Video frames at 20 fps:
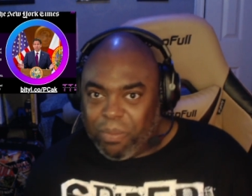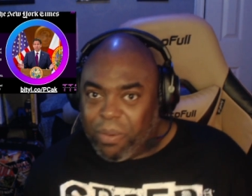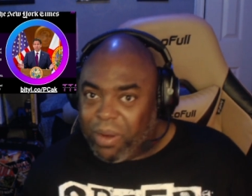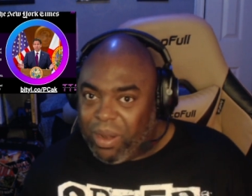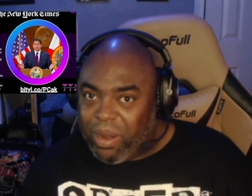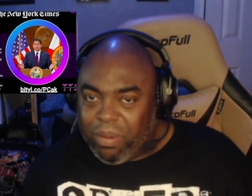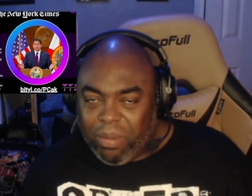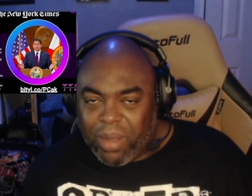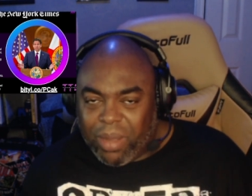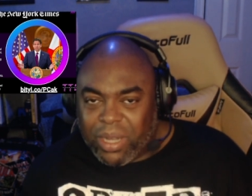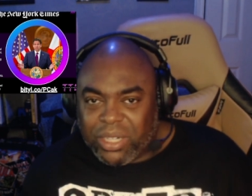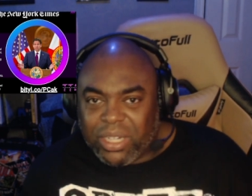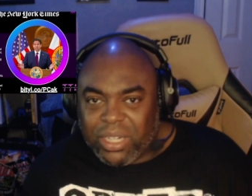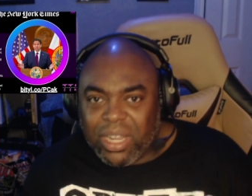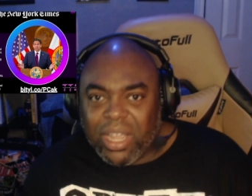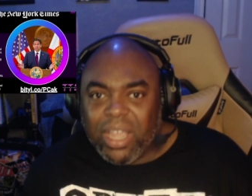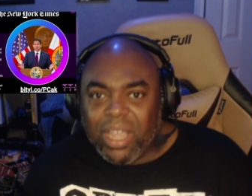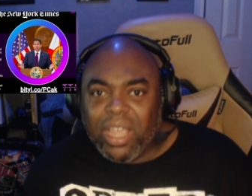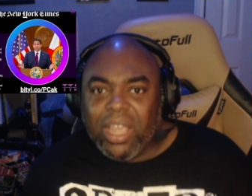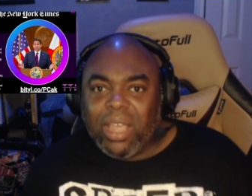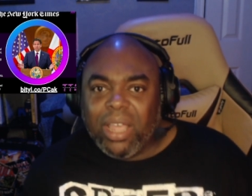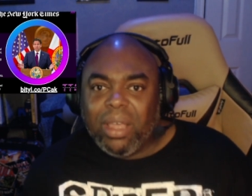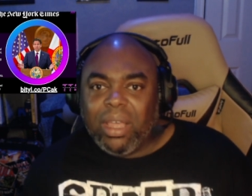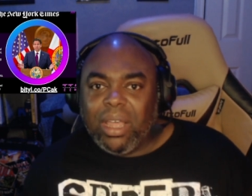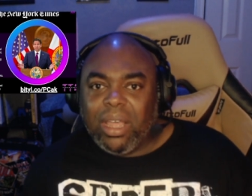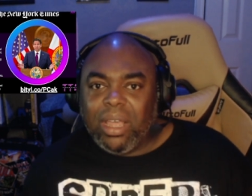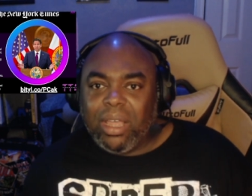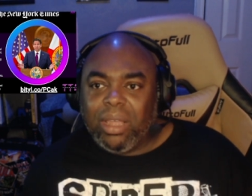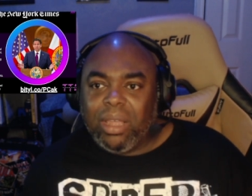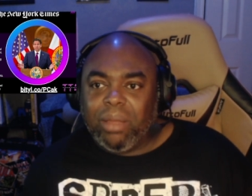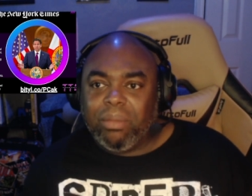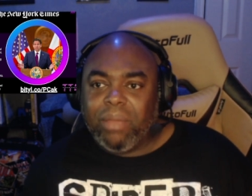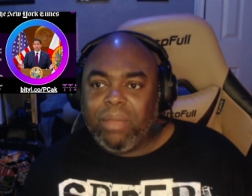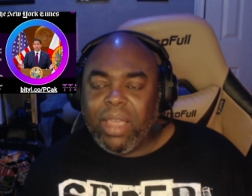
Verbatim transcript: pretty much. Um,